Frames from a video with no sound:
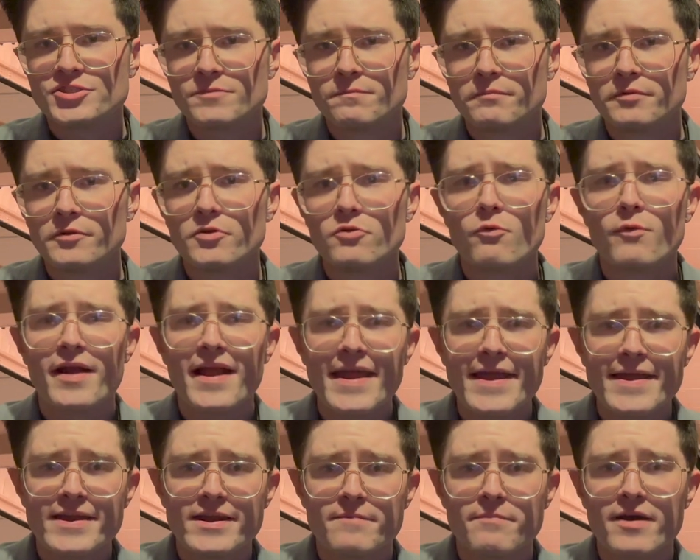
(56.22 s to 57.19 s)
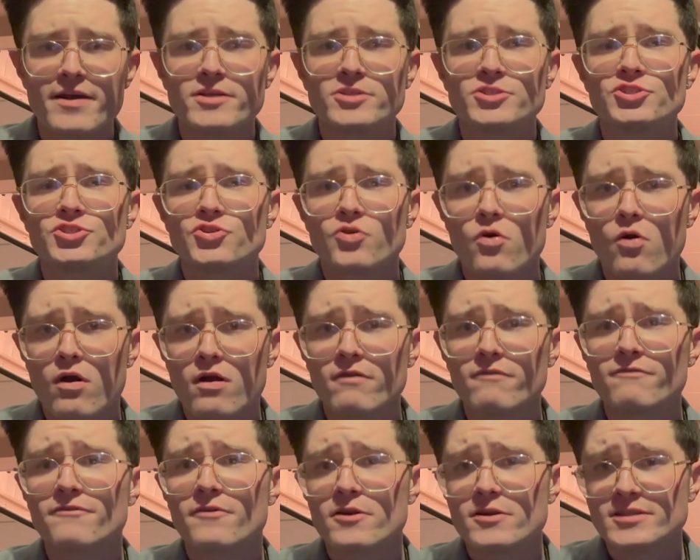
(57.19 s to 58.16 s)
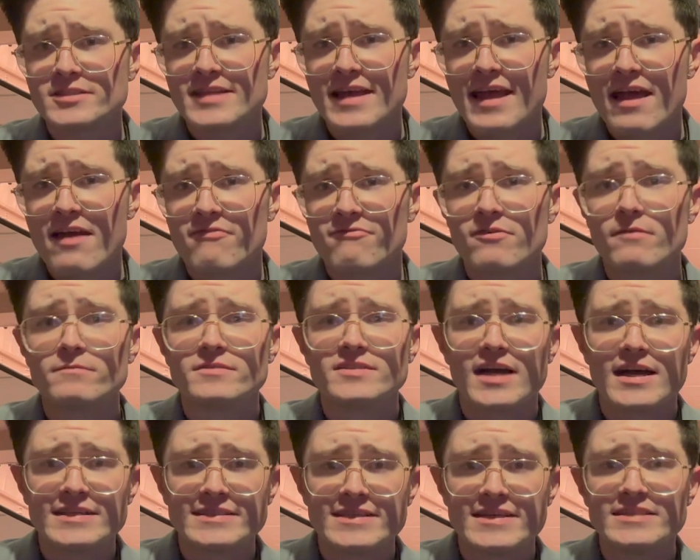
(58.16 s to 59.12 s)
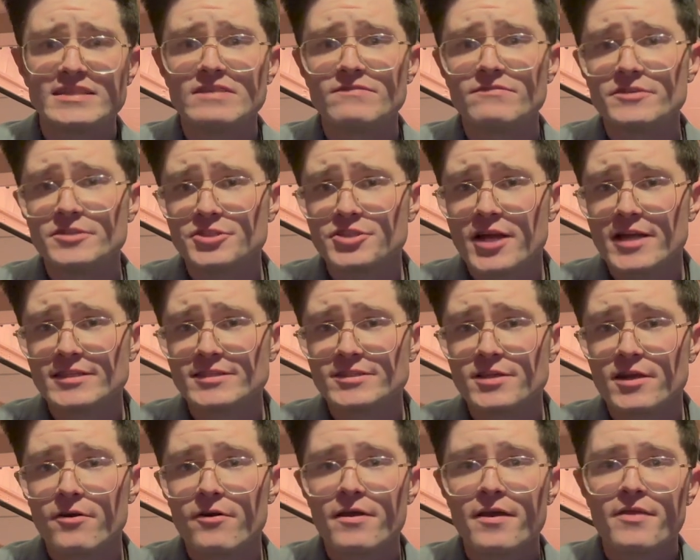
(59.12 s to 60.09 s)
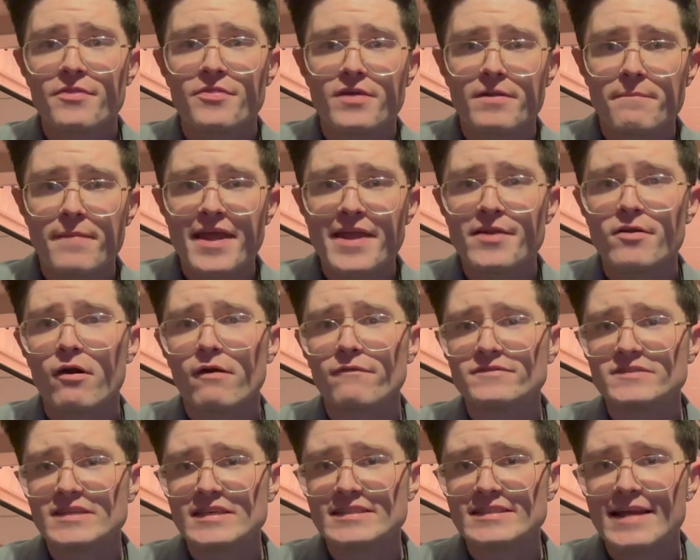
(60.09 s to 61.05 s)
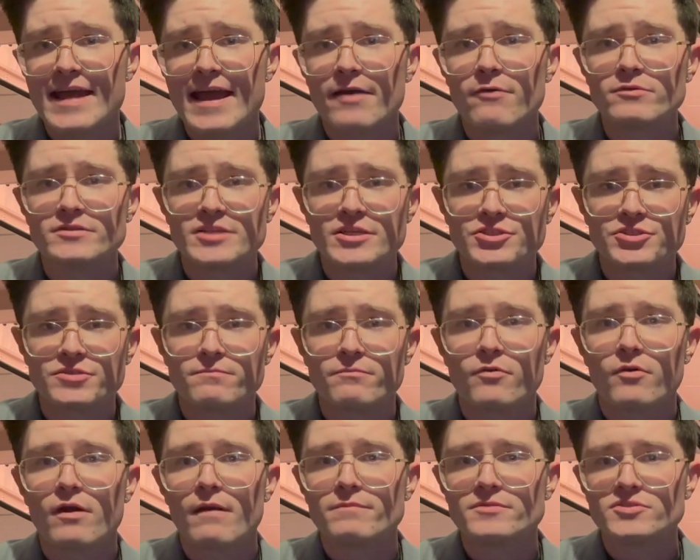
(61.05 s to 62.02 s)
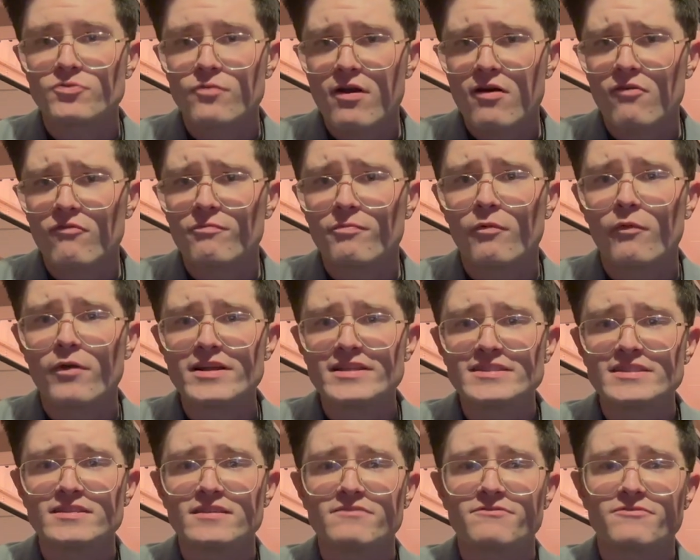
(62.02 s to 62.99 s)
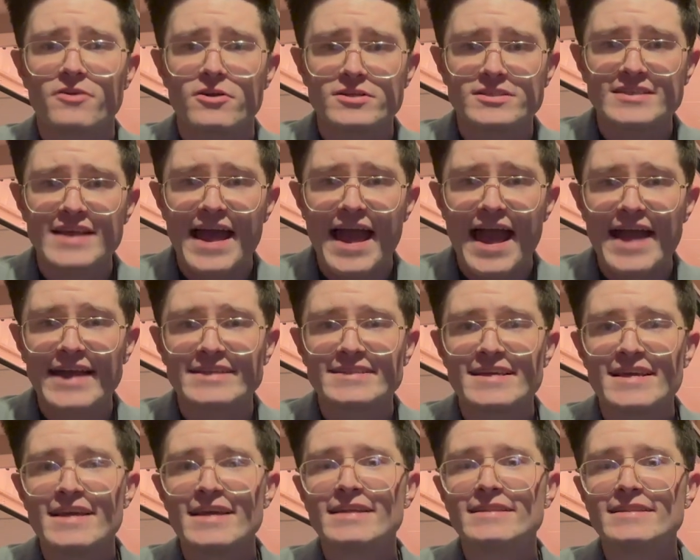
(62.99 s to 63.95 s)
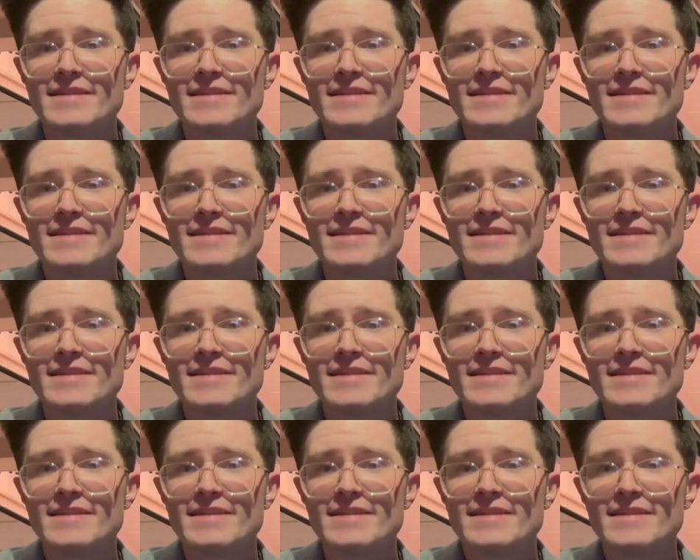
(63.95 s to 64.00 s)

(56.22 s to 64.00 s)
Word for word: and blue were aided by a strong first half from Donte DiVincenzo. Their main offseason acquisition put up 12 points in the first act. The